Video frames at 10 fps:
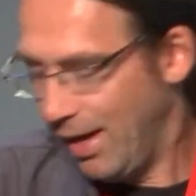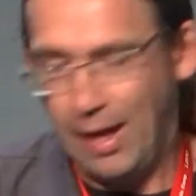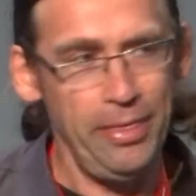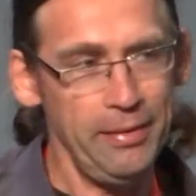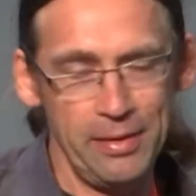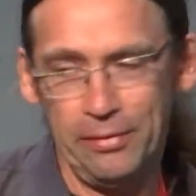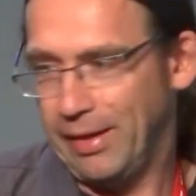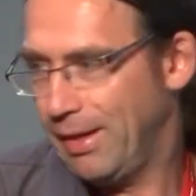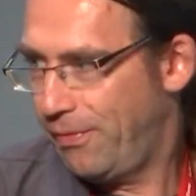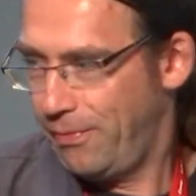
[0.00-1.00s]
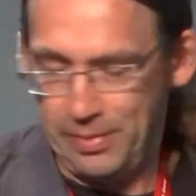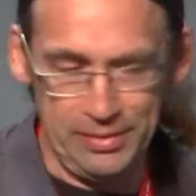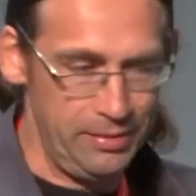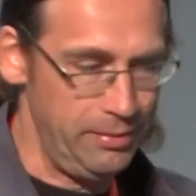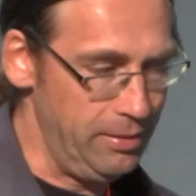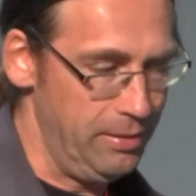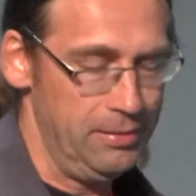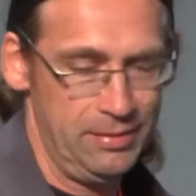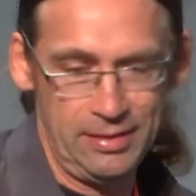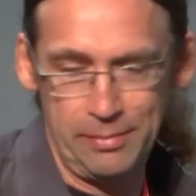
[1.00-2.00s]
I think we're going to have pretty
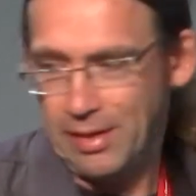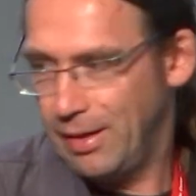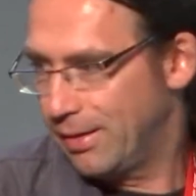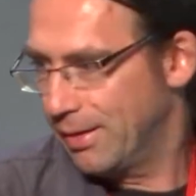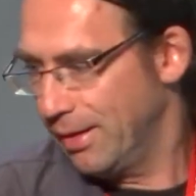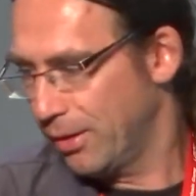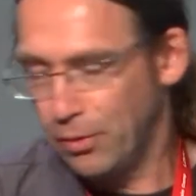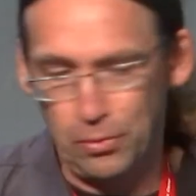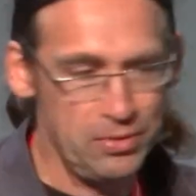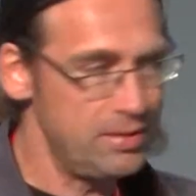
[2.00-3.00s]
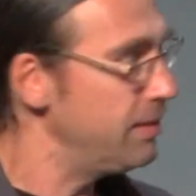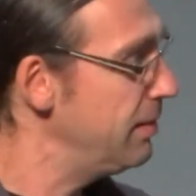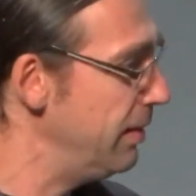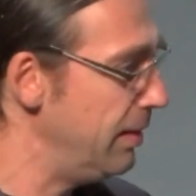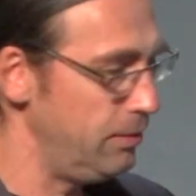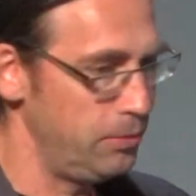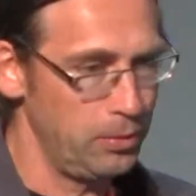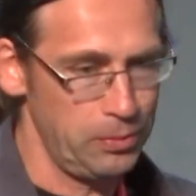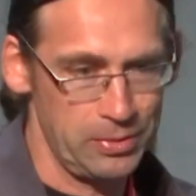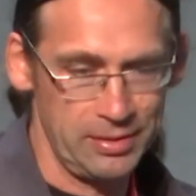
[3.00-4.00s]
similar conclusions at the end to
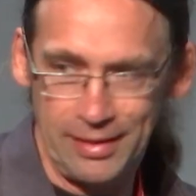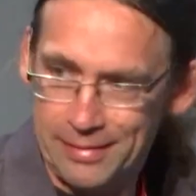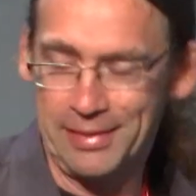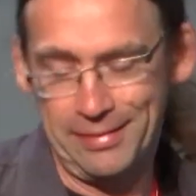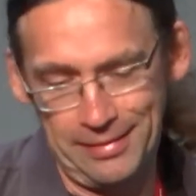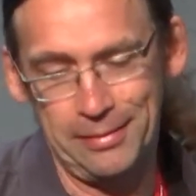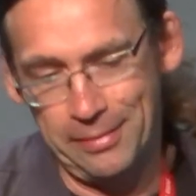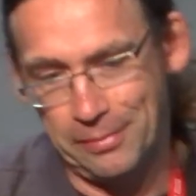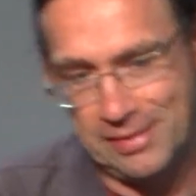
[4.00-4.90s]
what was here, but I would